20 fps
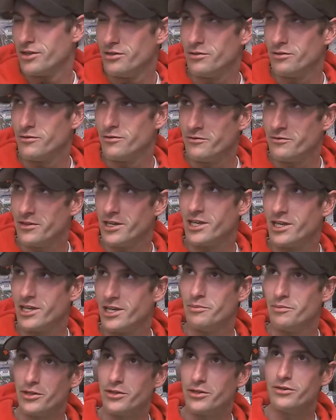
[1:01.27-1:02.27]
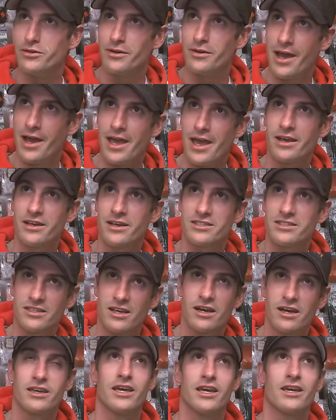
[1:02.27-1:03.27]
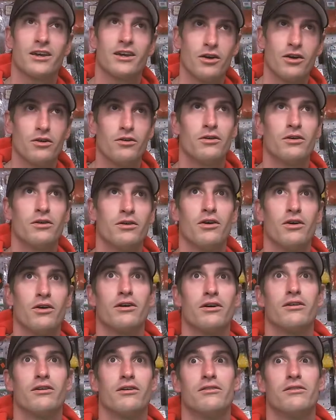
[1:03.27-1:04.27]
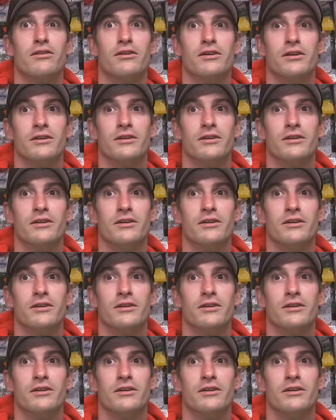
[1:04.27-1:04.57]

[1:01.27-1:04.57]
UV Blue Egg Sucking Coho